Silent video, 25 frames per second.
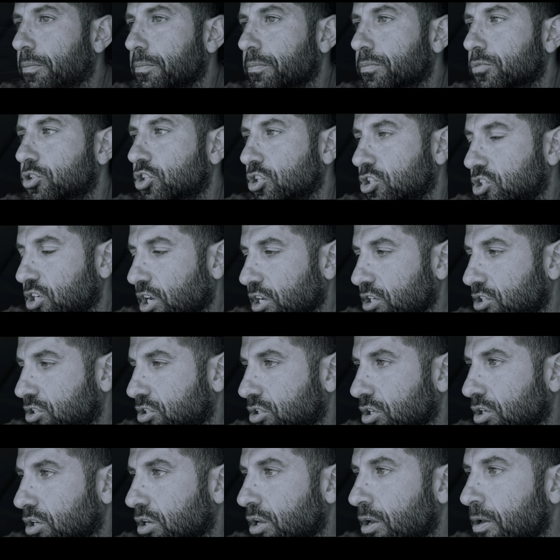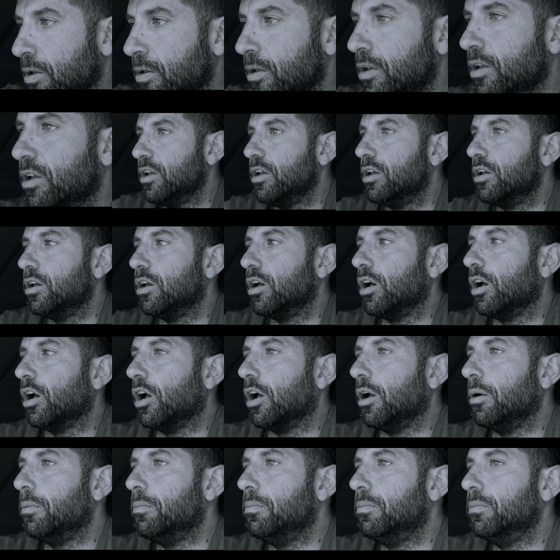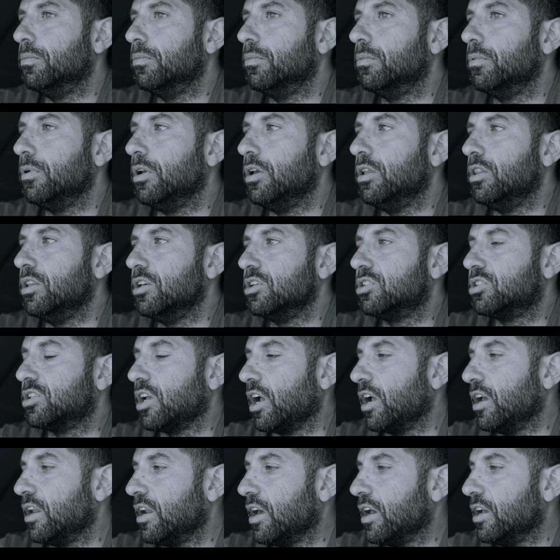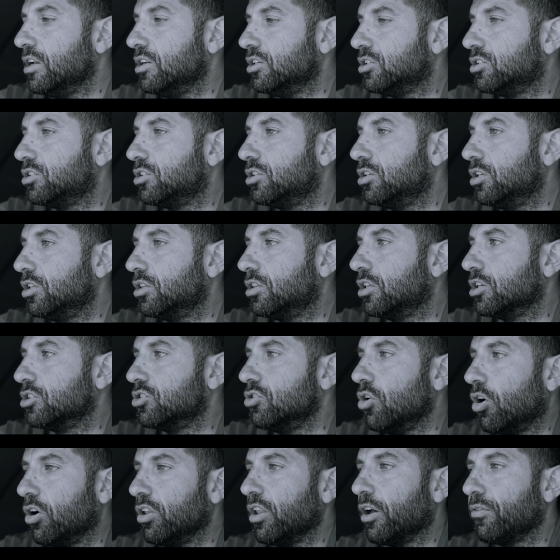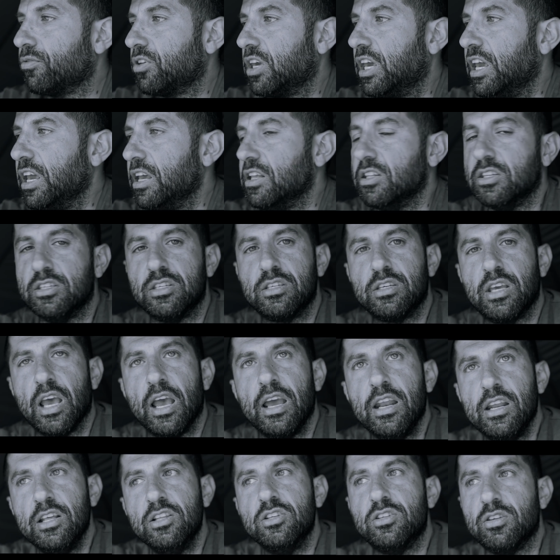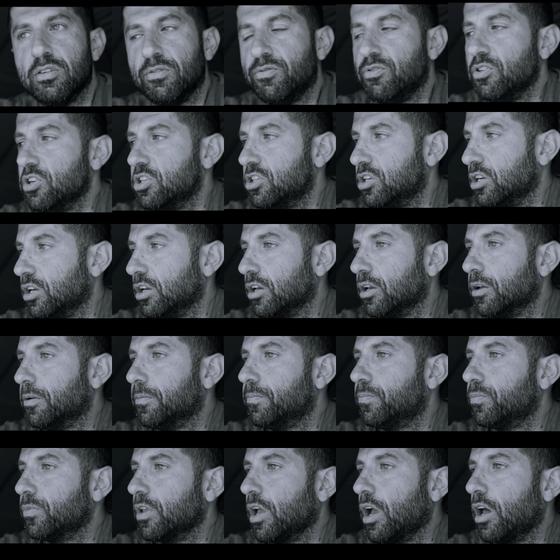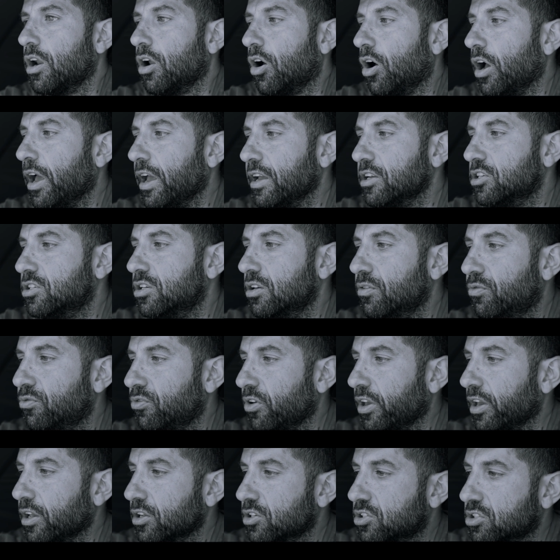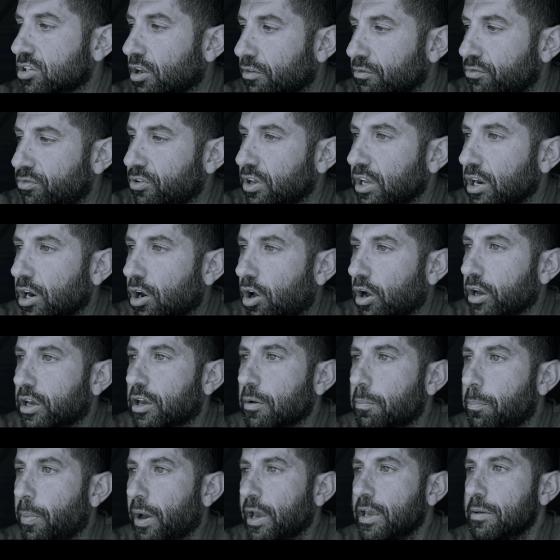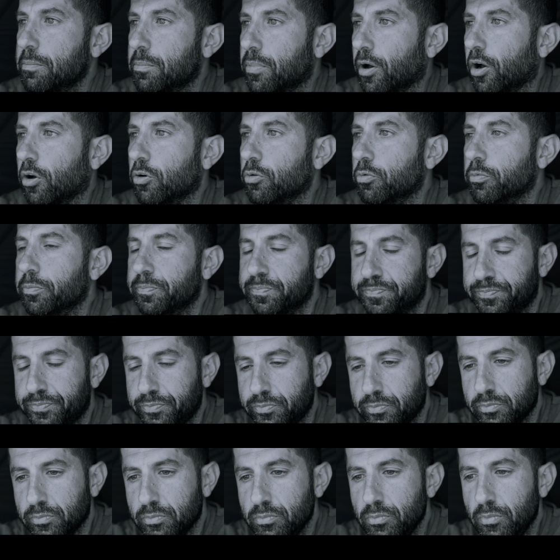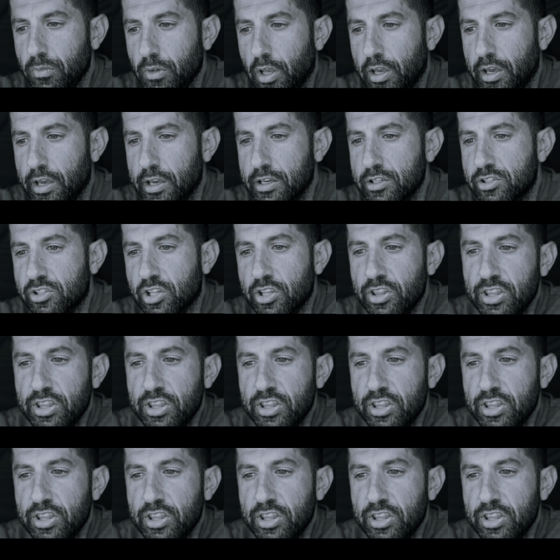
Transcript: suggestion, in this day and age, there's not enough kids getting into fishing. And I actually think something like a bait boat is the